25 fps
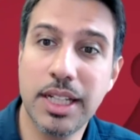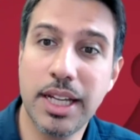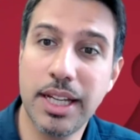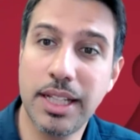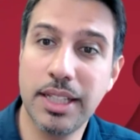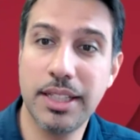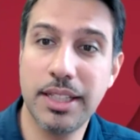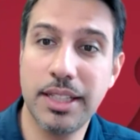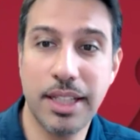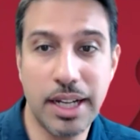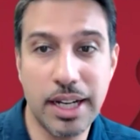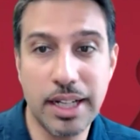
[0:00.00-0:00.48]

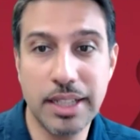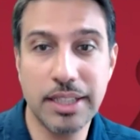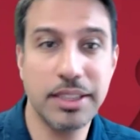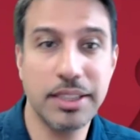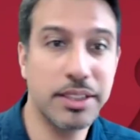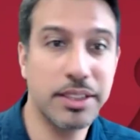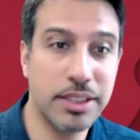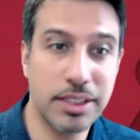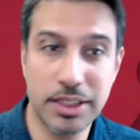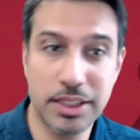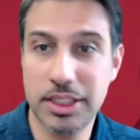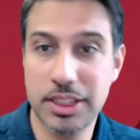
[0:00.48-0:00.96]
And the other
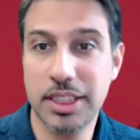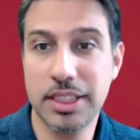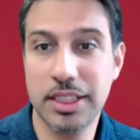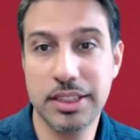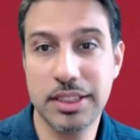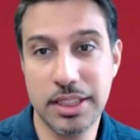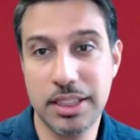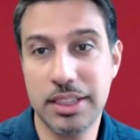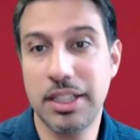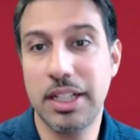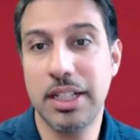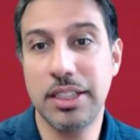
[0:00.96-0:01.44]

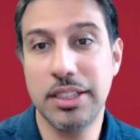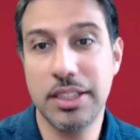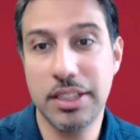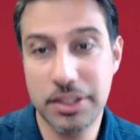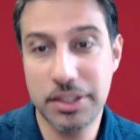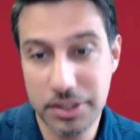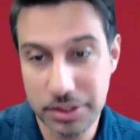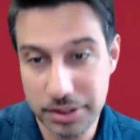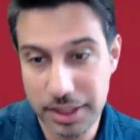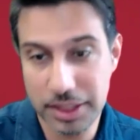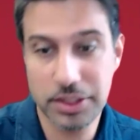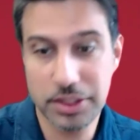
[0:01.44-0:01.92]
suggestion, the other
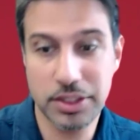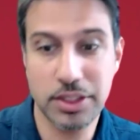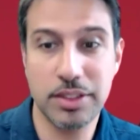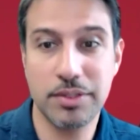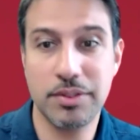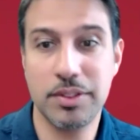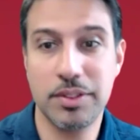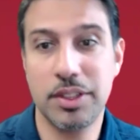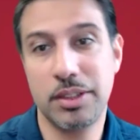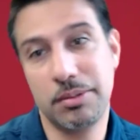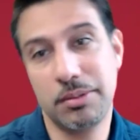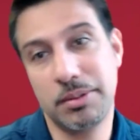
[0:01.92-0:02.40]
direction
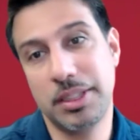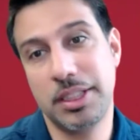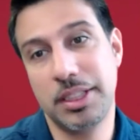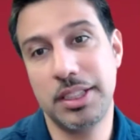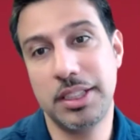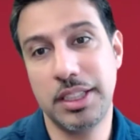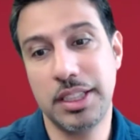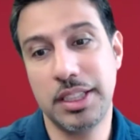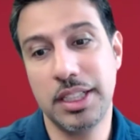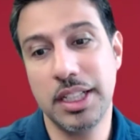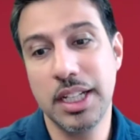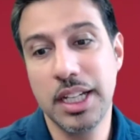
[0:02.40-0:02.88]
of the
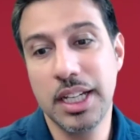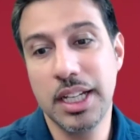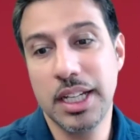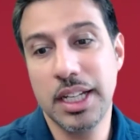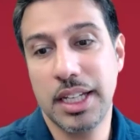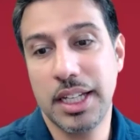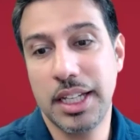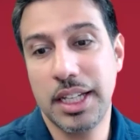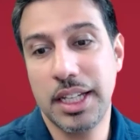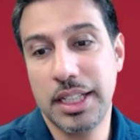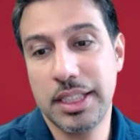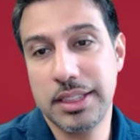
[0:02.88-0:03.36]
community
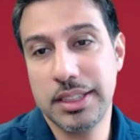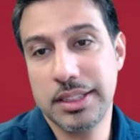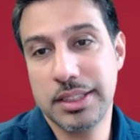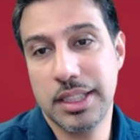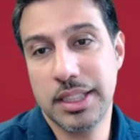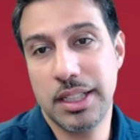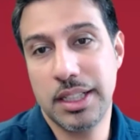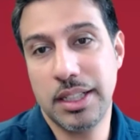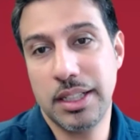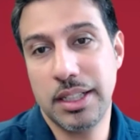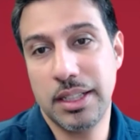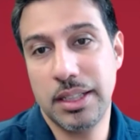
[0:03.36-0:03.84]
is
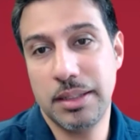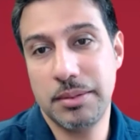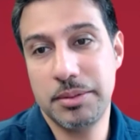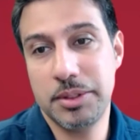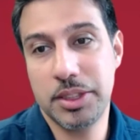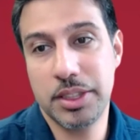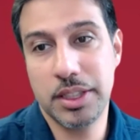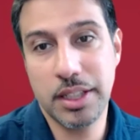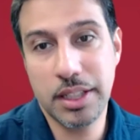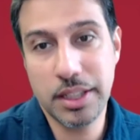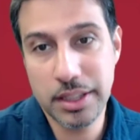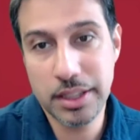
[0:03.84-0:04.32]

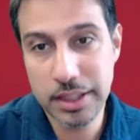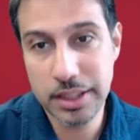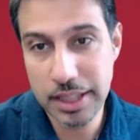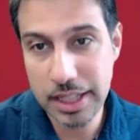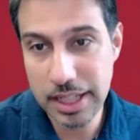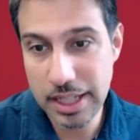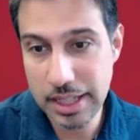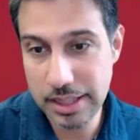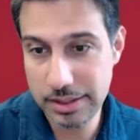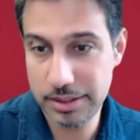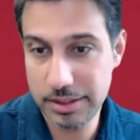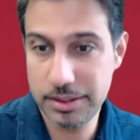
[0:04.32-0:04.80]
machine learning
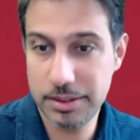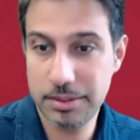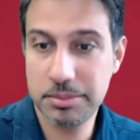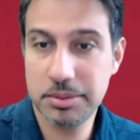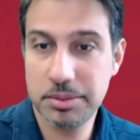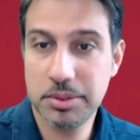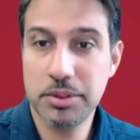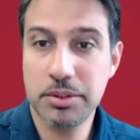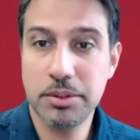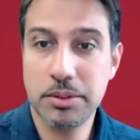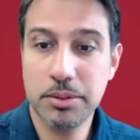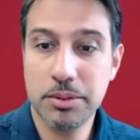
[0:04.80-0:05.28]

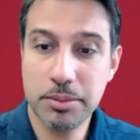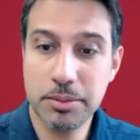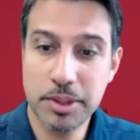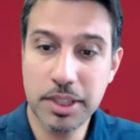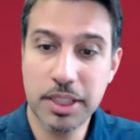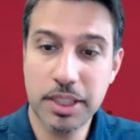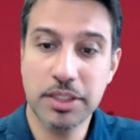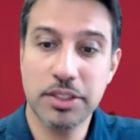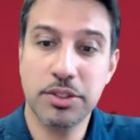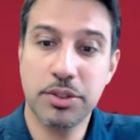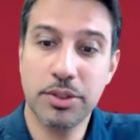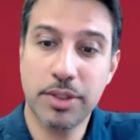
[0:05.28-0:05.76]
algorithms to
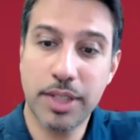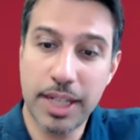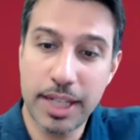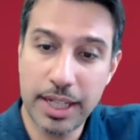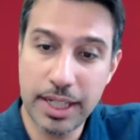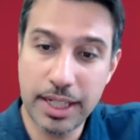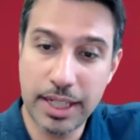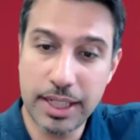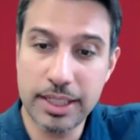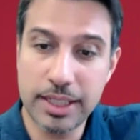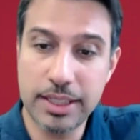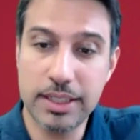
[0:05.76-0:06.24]
get
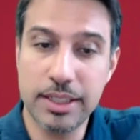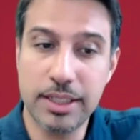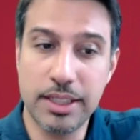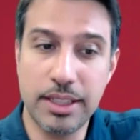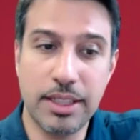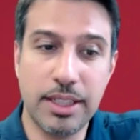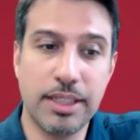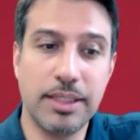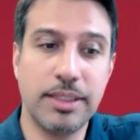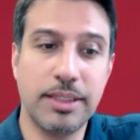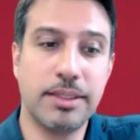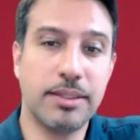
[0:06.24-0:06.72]
trained
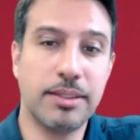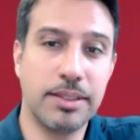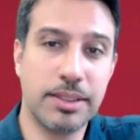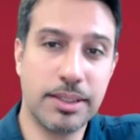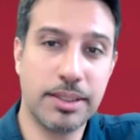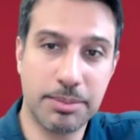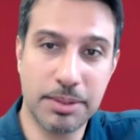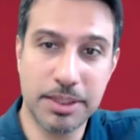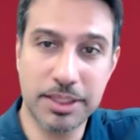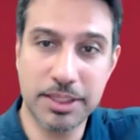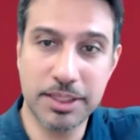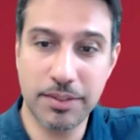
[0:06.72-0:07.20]
as
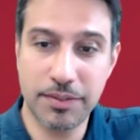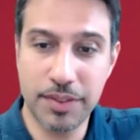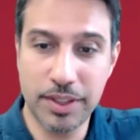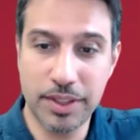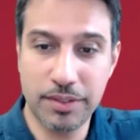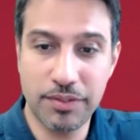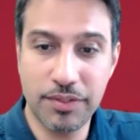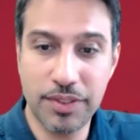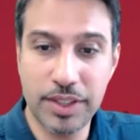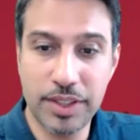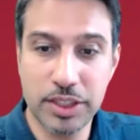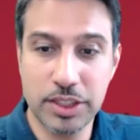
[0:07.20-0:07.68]

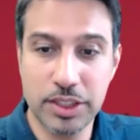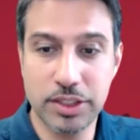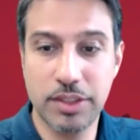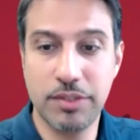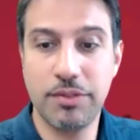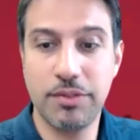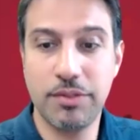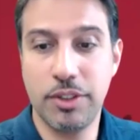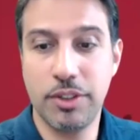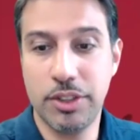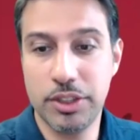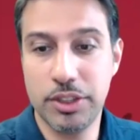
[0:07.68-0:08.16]
specific features,
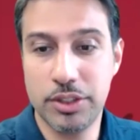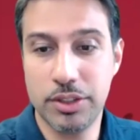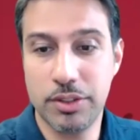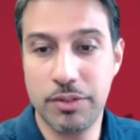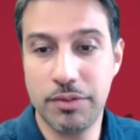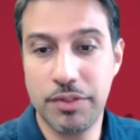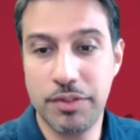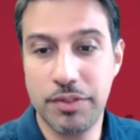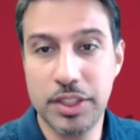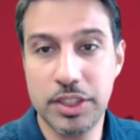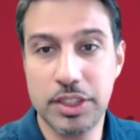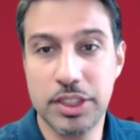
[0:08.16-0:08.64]

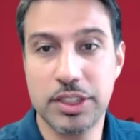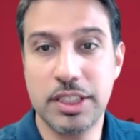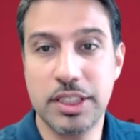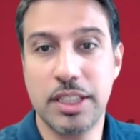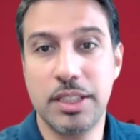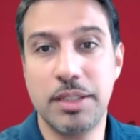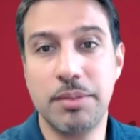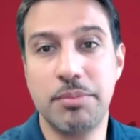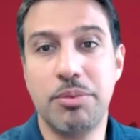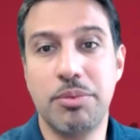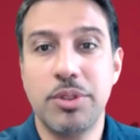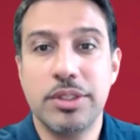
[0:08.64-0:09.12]
influential features
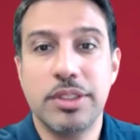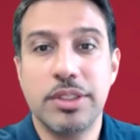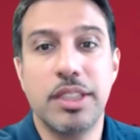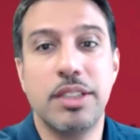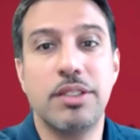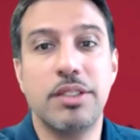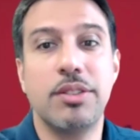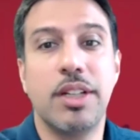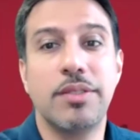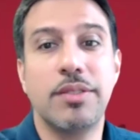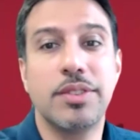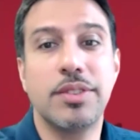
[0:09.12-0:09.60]
at the point
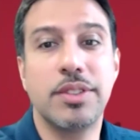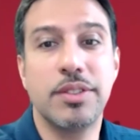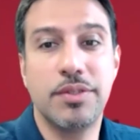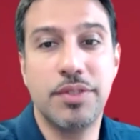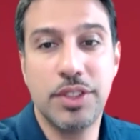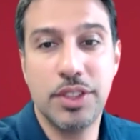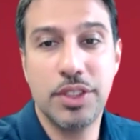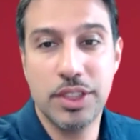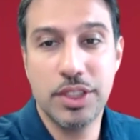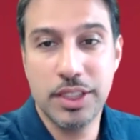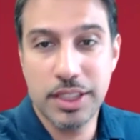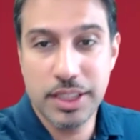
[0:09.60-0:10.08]
that you have
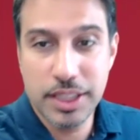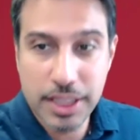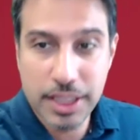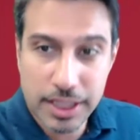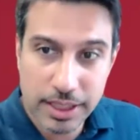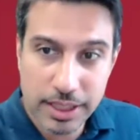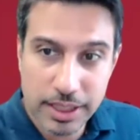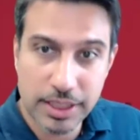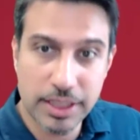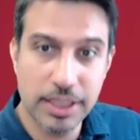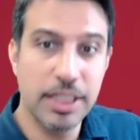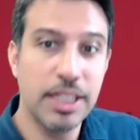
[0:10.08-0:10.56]
sufficient
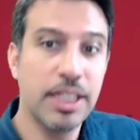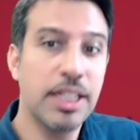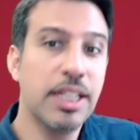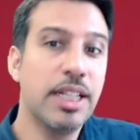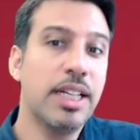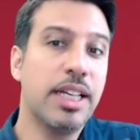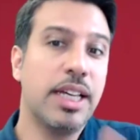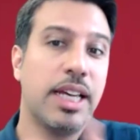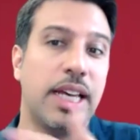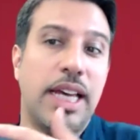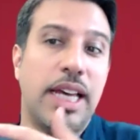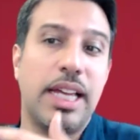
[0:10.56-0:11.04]
data,
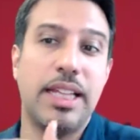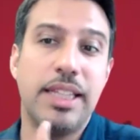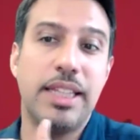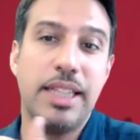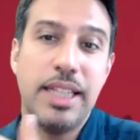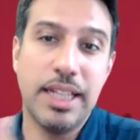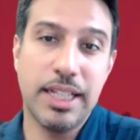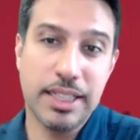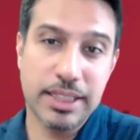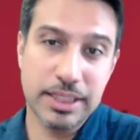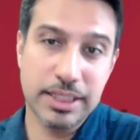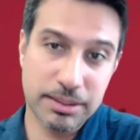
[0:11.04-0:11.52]
and
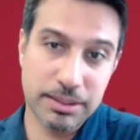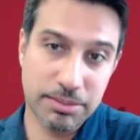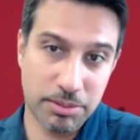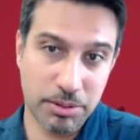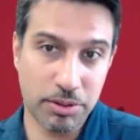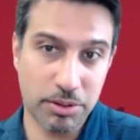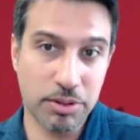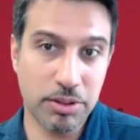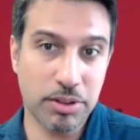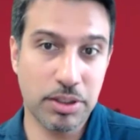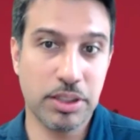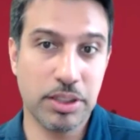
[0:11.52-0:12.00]
then
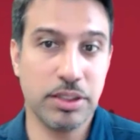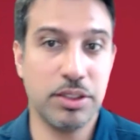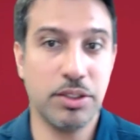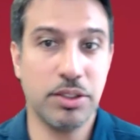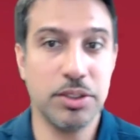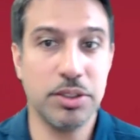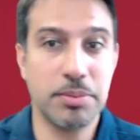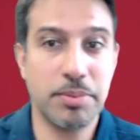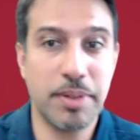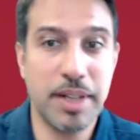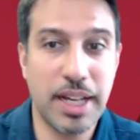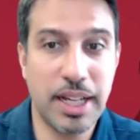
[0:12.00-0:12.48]
explore
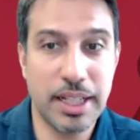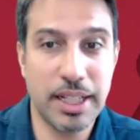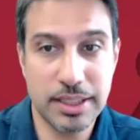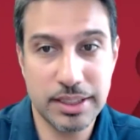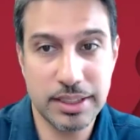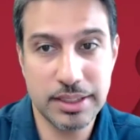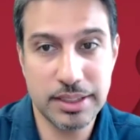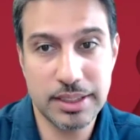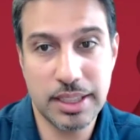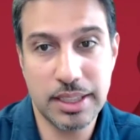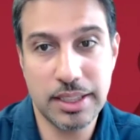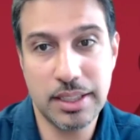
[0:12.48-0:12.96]
those
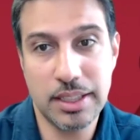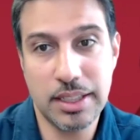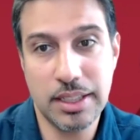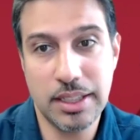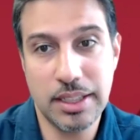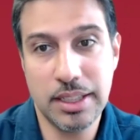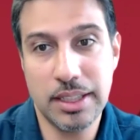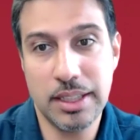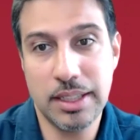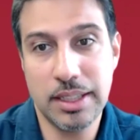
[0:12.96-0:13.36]
patterns at